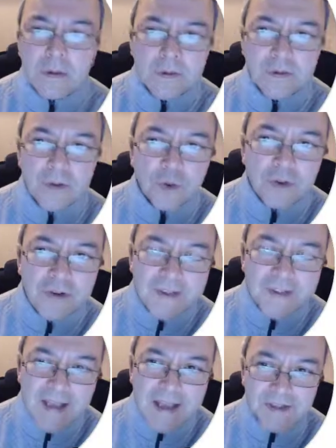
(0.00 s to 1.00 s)
So
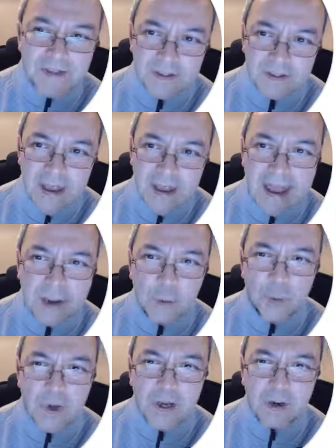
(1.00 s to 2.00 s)
Chris asks, how
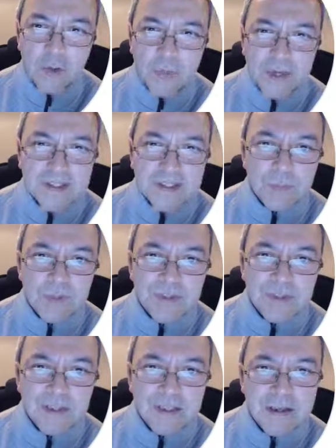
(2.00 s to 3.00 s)
do I lower my
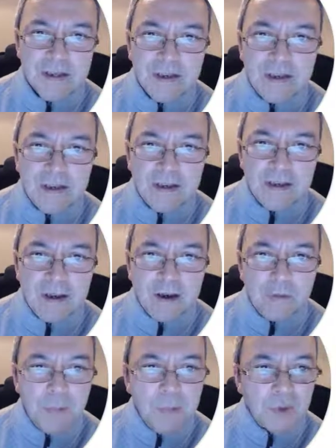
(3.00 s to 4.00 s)
CPC? I
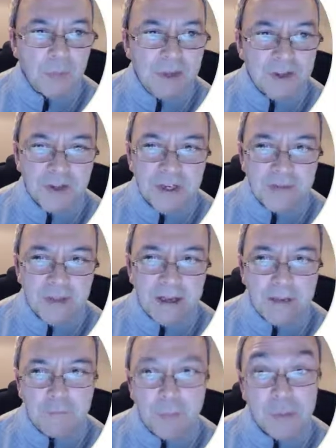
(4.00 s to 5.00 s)
remember you mentioning that
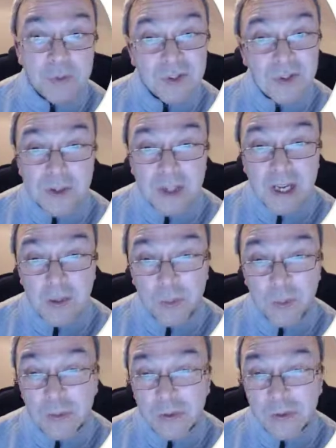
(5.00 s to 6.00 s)
if people search
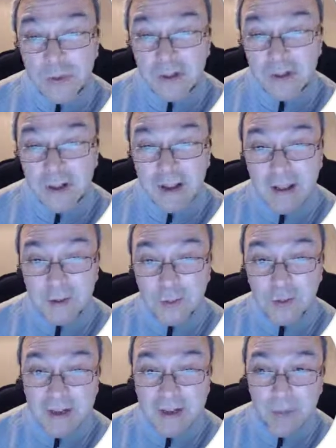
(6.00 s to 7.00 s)
keyword and your
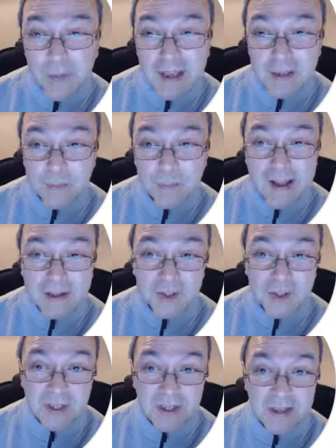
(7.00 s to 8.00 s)
landing page
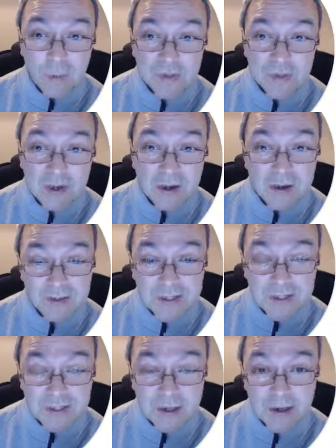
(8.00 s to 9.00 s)
matched, it was a higher
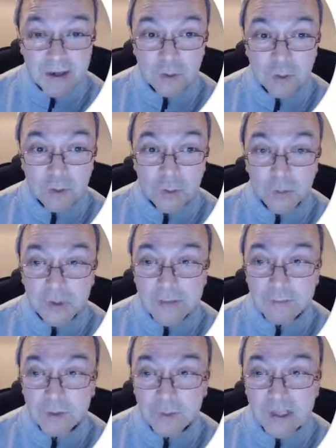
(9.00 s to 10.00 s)
CTR and Google will
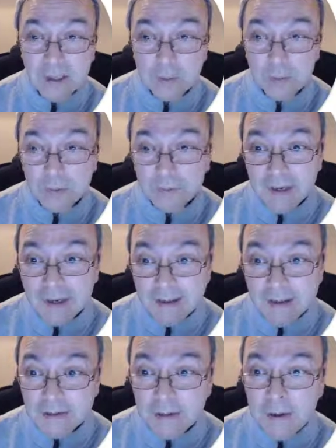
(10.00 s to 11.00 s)
give you keyword for
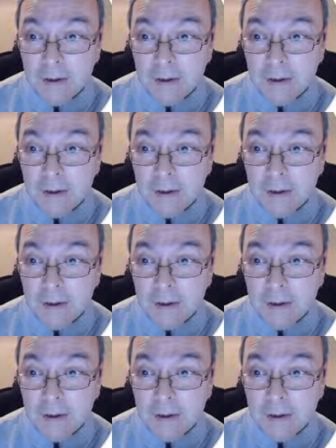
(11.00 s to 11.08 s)
less.